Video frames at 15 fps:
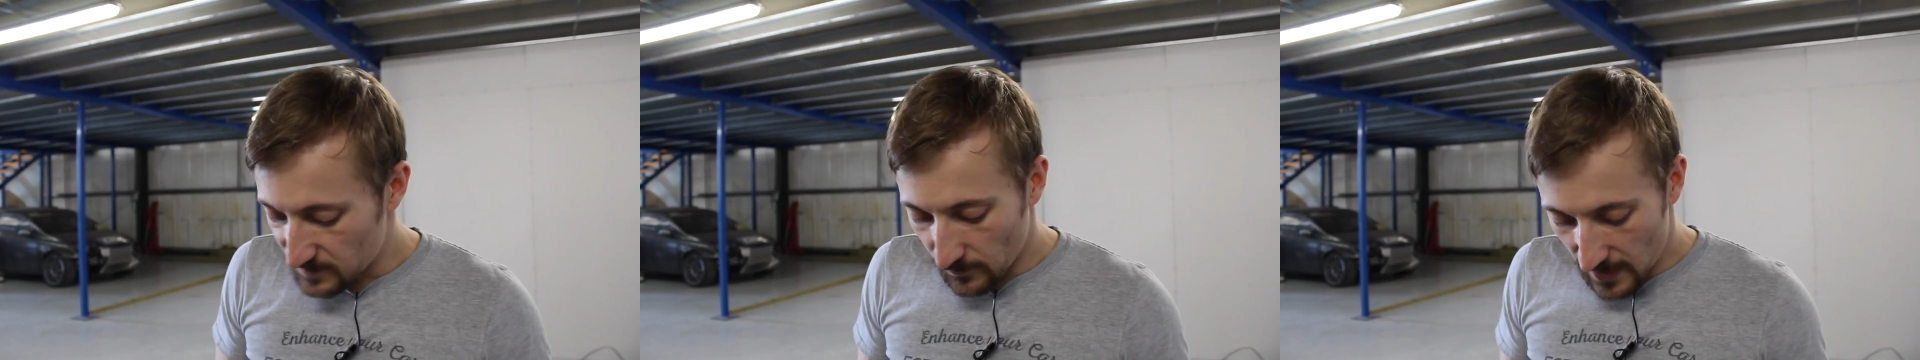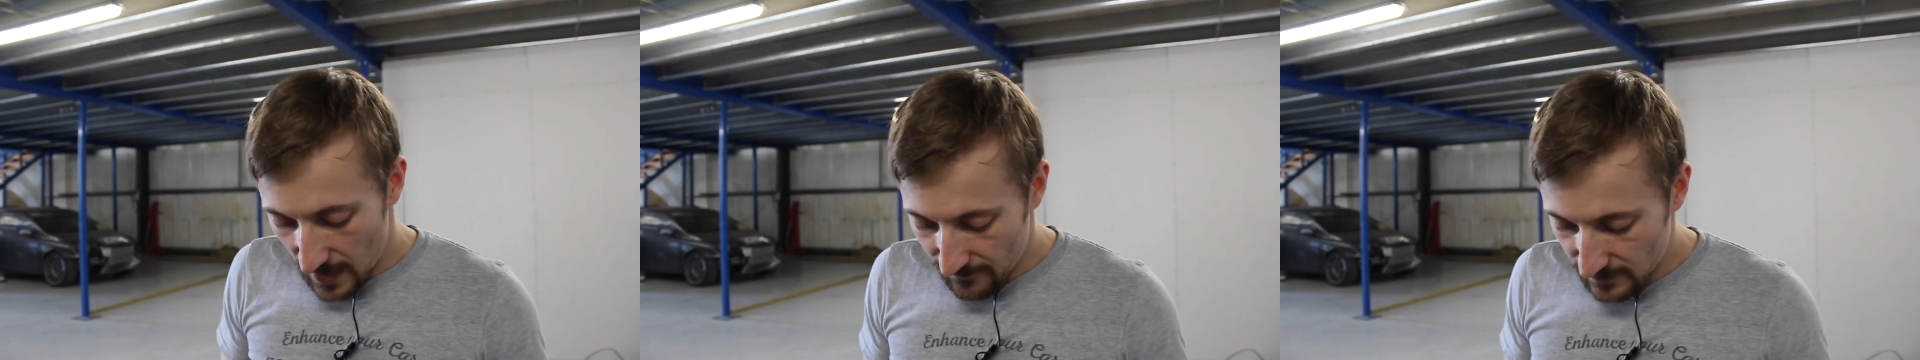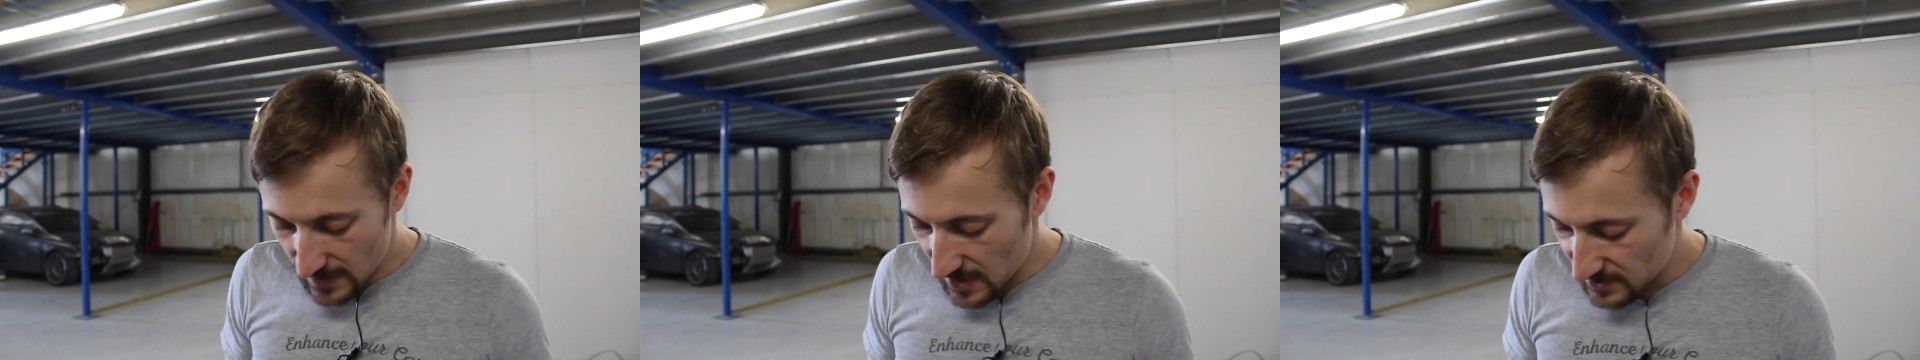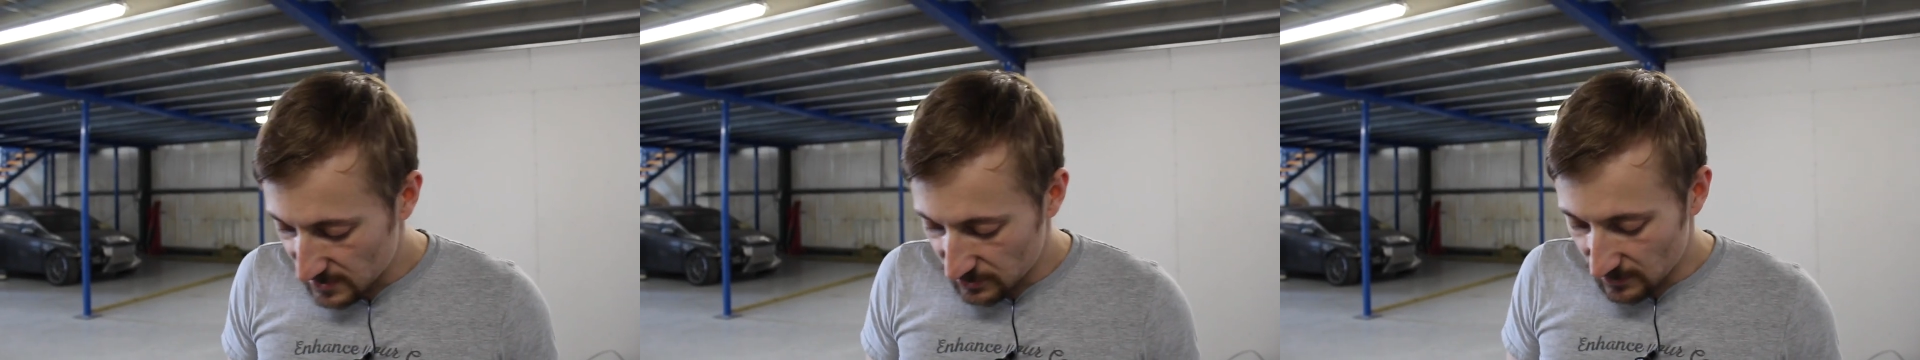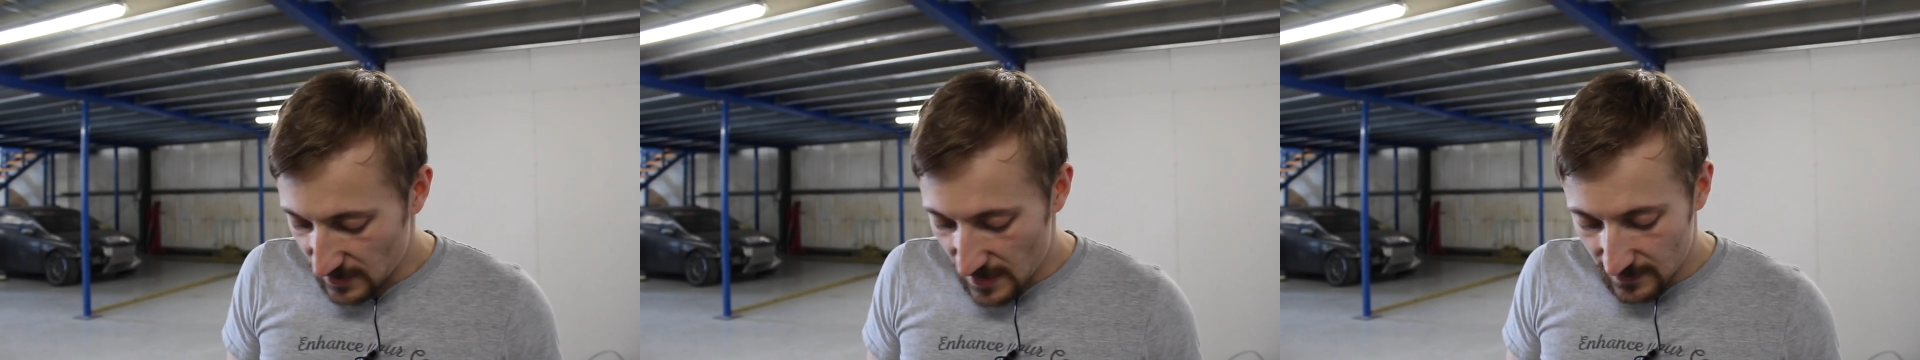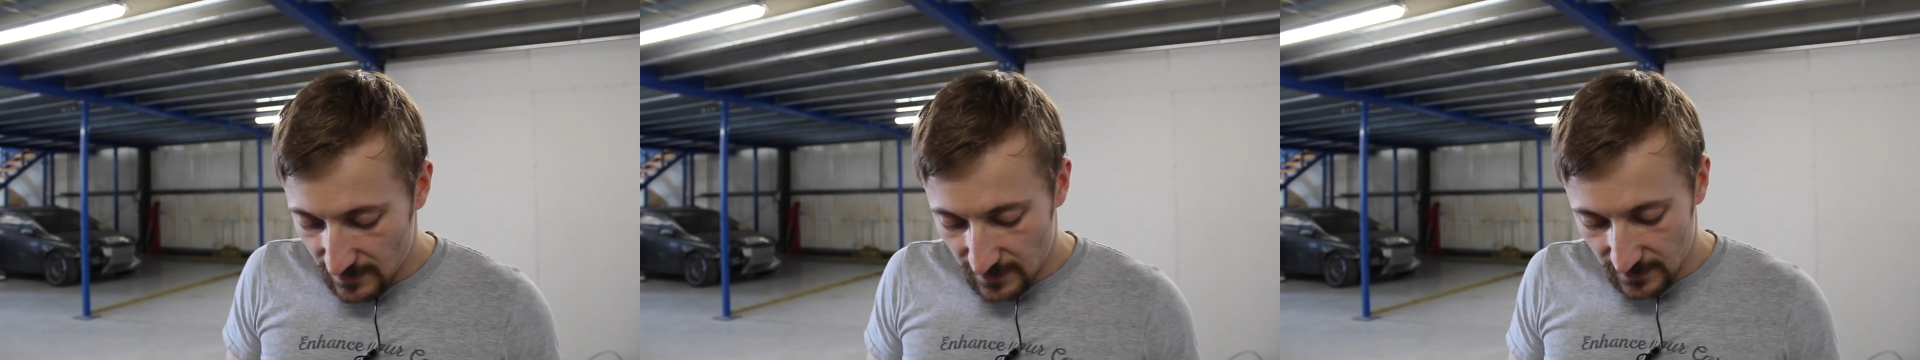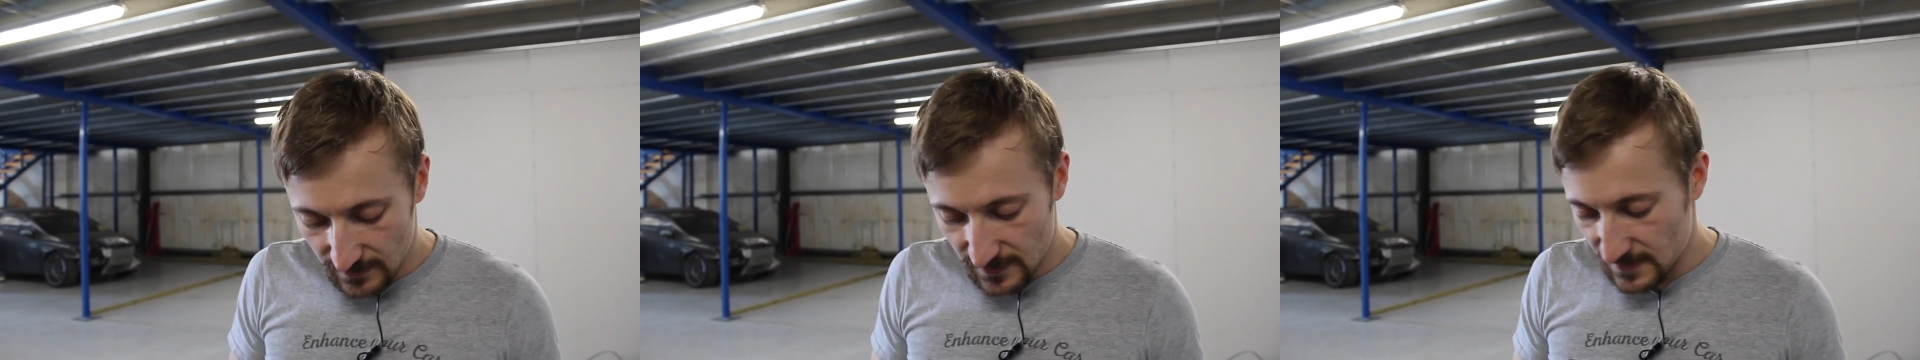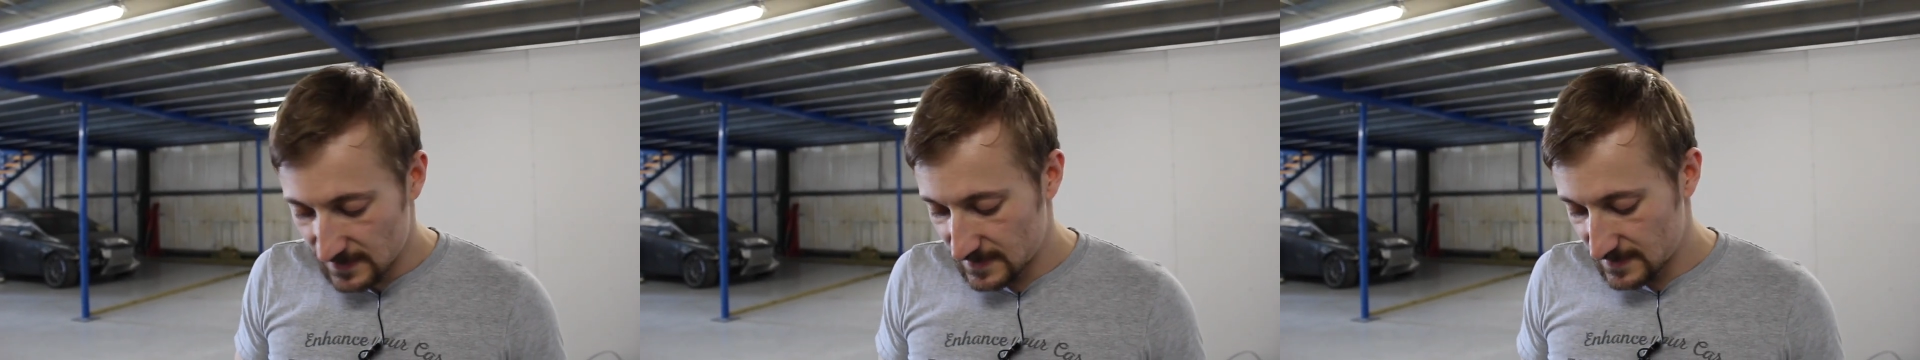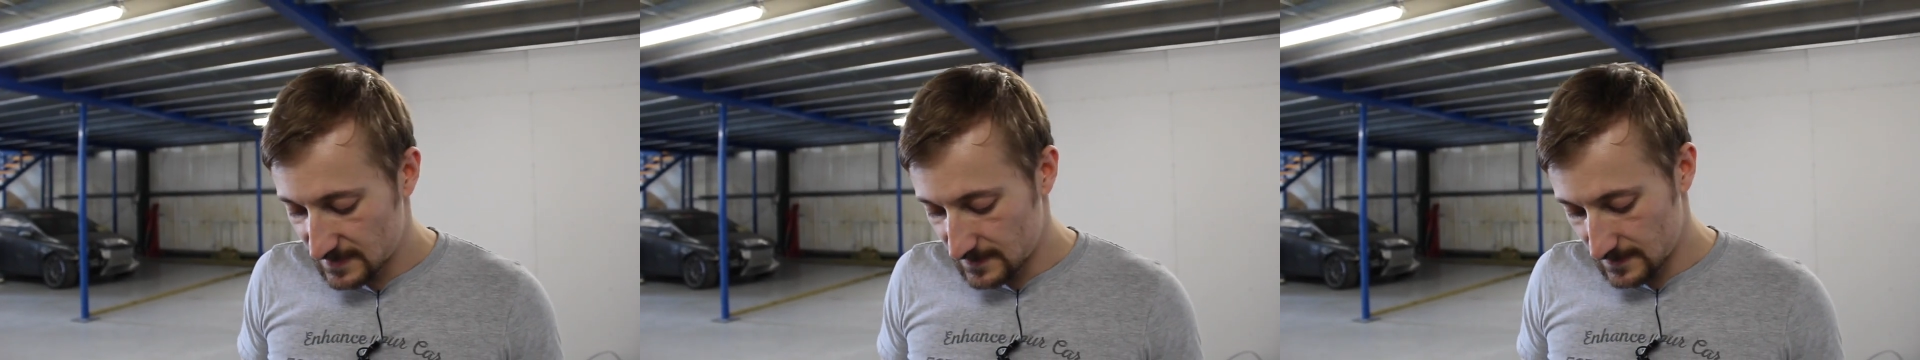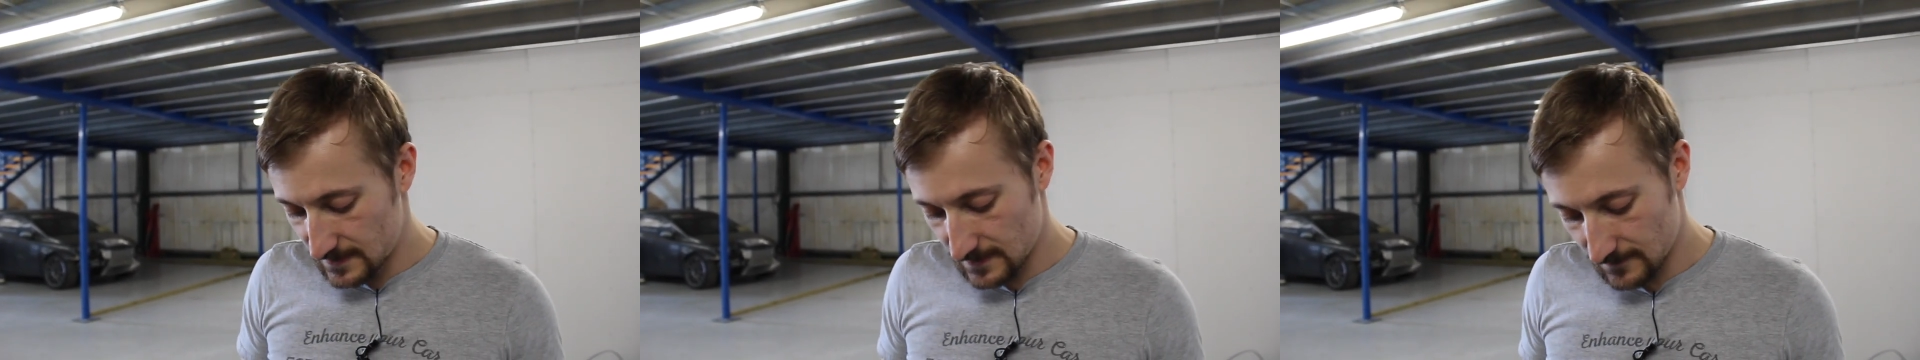but we haven't actually done anything
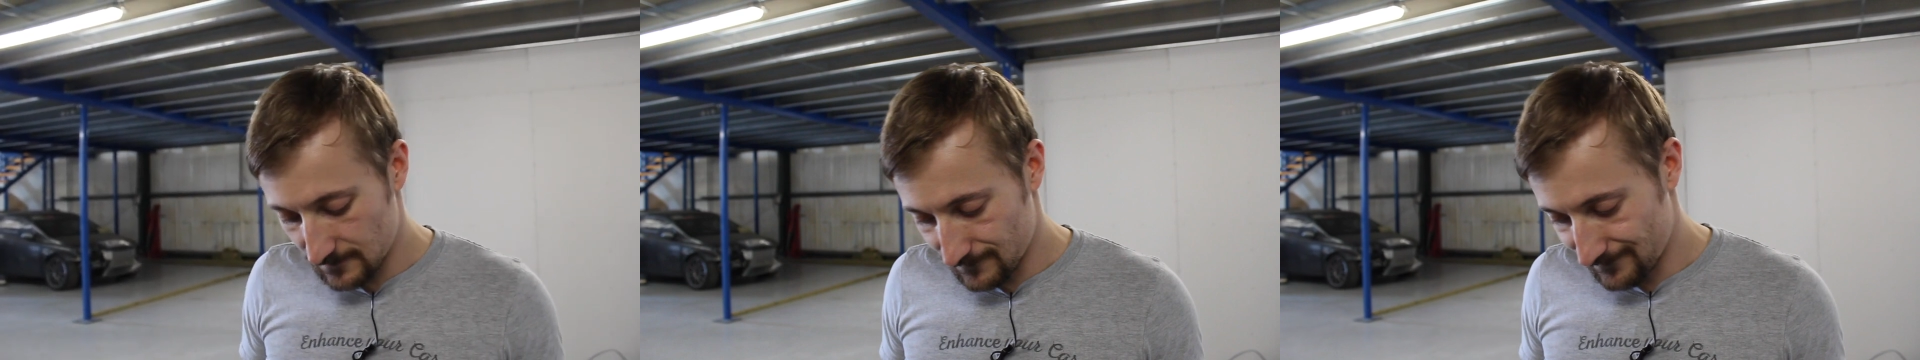that's